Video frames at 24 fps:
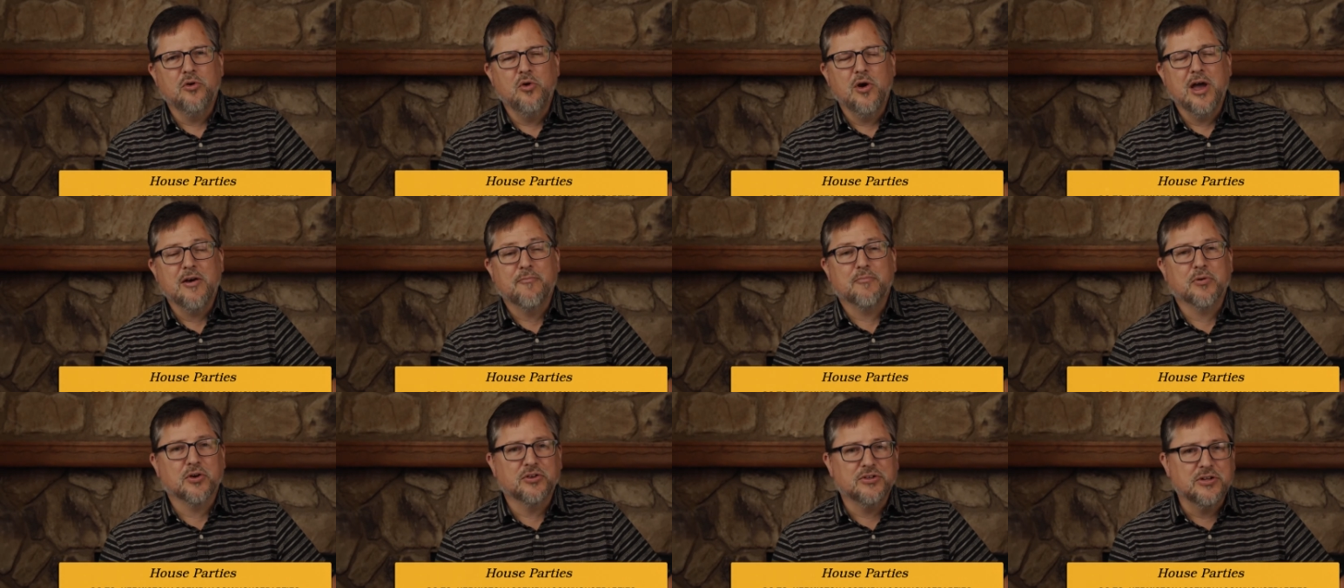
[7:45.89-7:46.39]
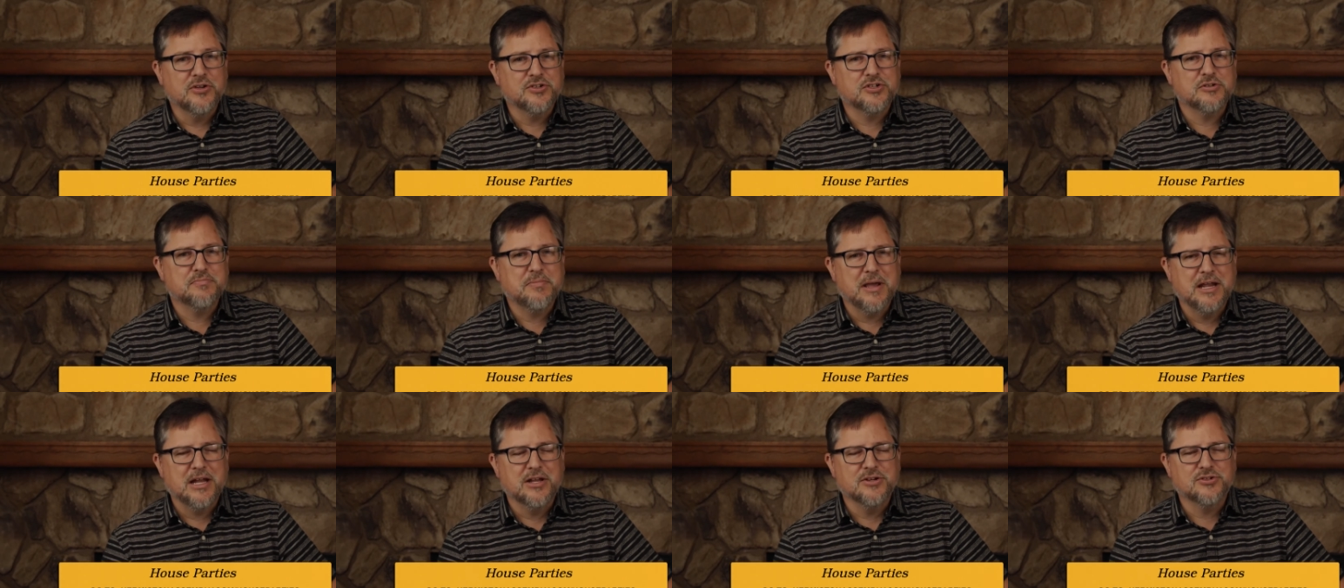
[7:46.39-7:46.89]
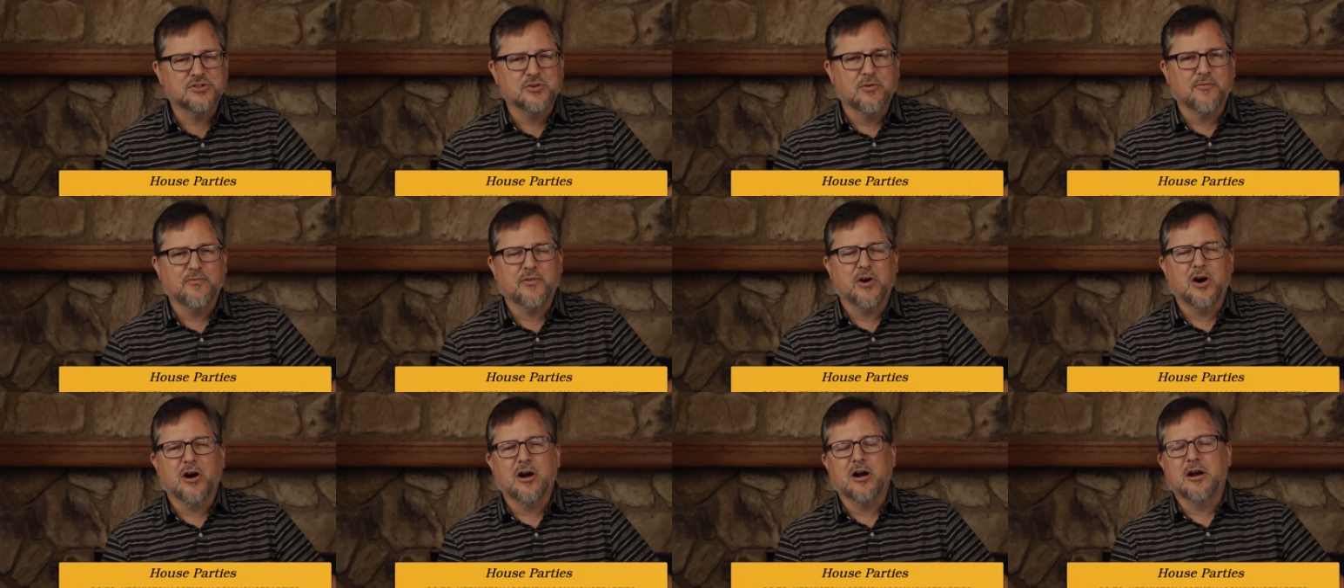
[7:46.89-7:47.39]
who have participated so
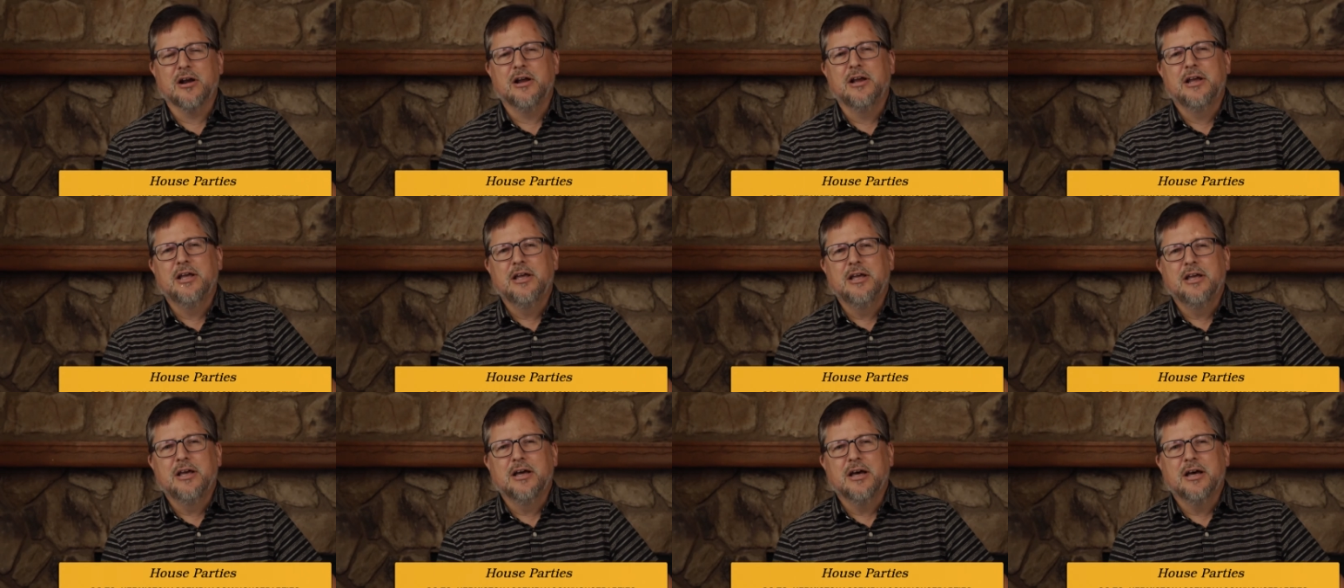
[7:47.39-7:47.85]
far